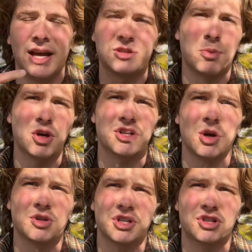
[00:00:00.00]
It's more so
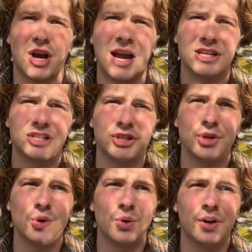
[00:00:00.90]
just trying
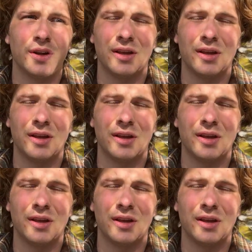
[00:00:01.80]
to